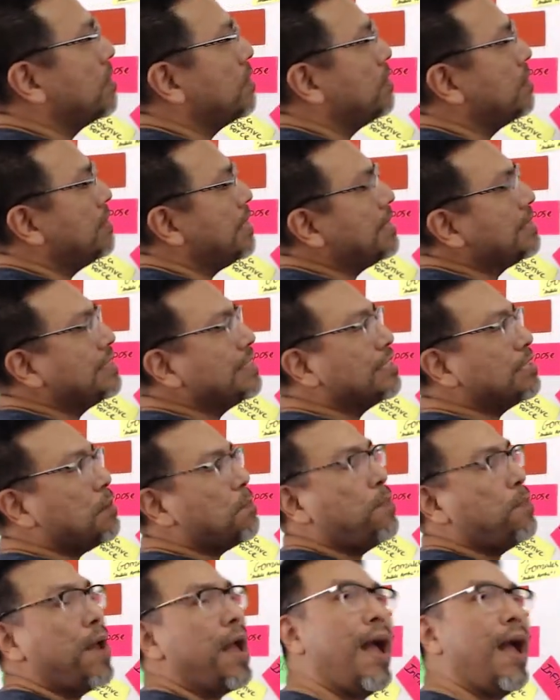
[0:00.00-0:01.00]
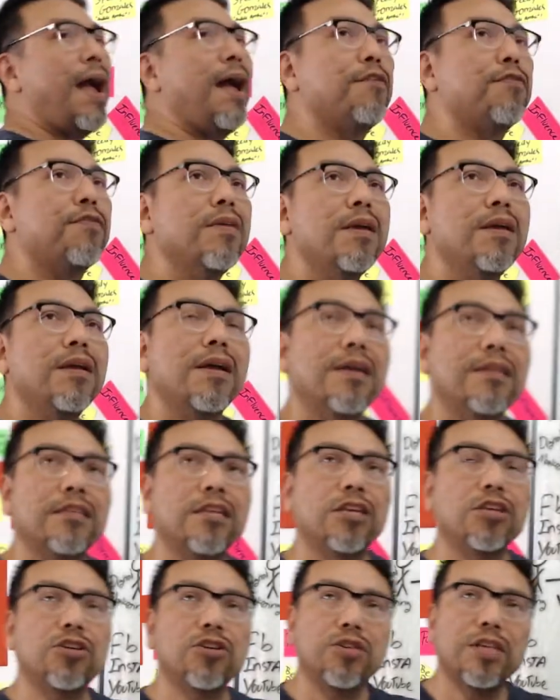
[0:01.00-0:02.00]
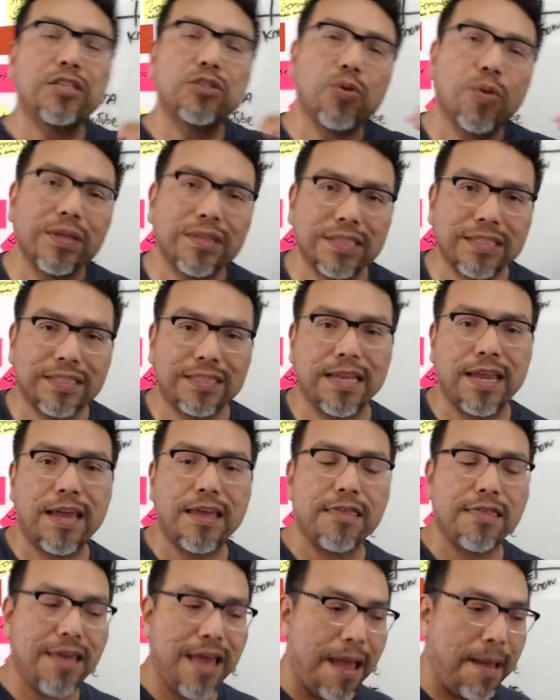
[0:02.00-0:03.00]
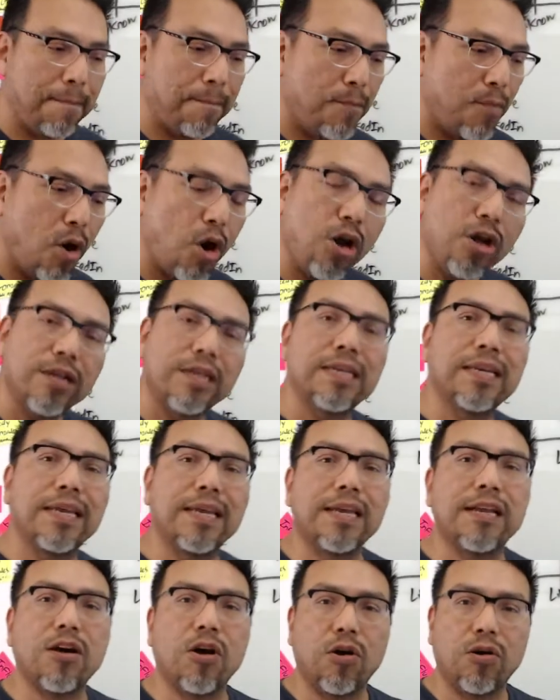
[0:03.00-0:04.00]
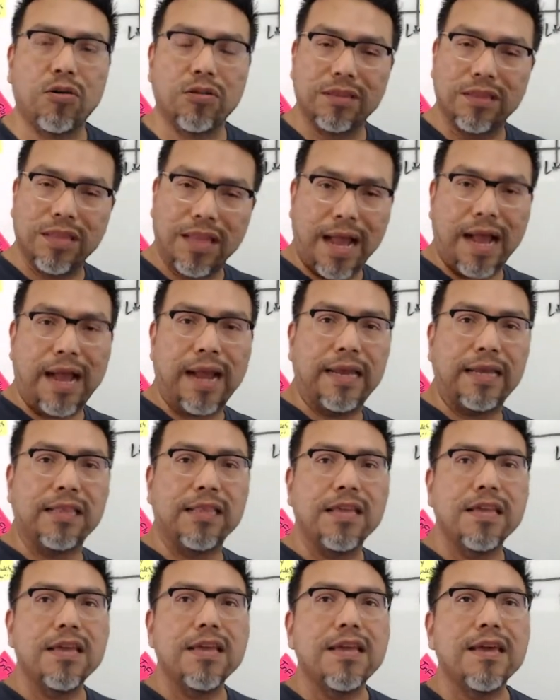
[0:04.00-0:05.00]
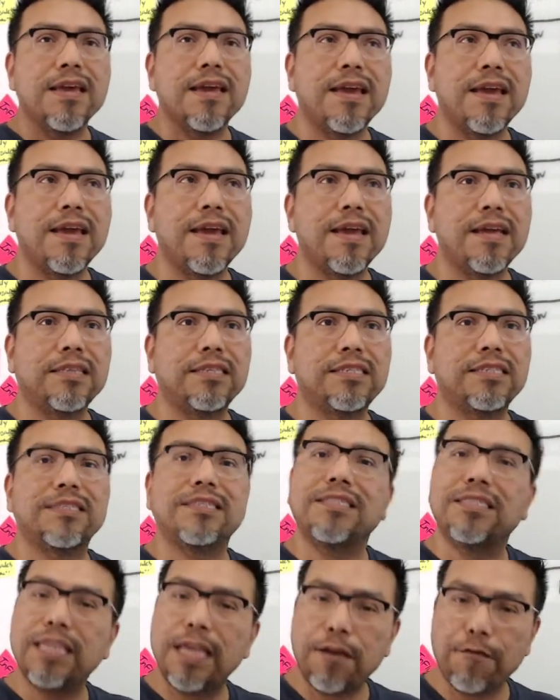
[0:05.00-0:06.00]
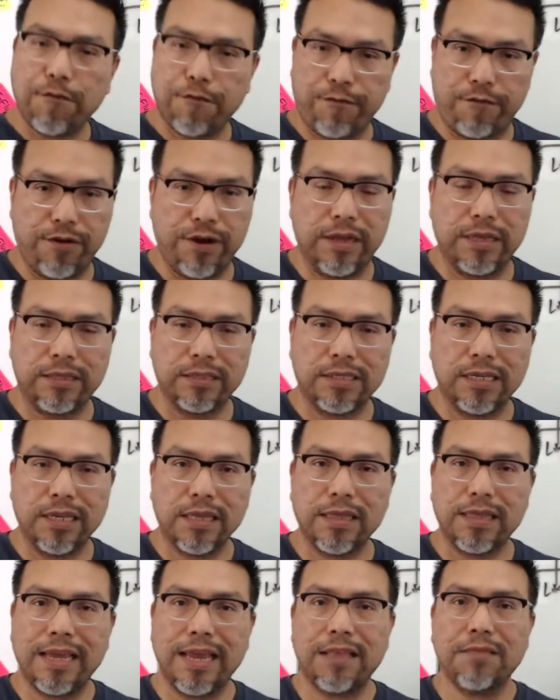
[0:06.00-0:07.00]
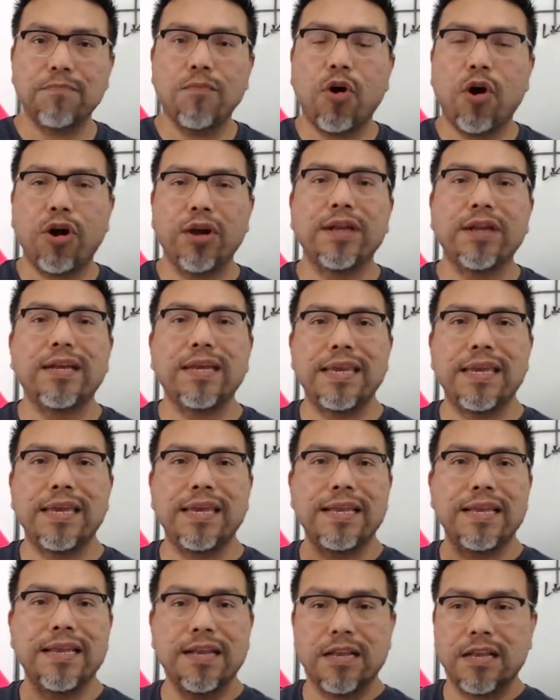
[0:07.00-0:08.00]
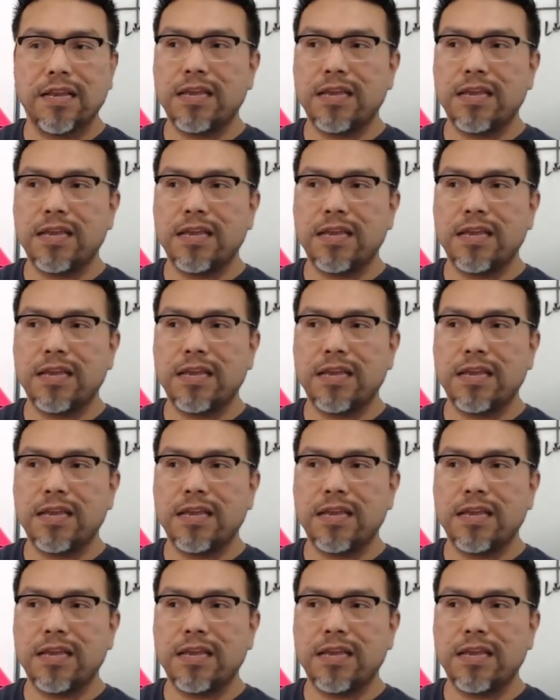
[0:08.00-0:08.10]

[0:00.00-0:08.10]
this is the path you need to understand that marketing online it's different than marketing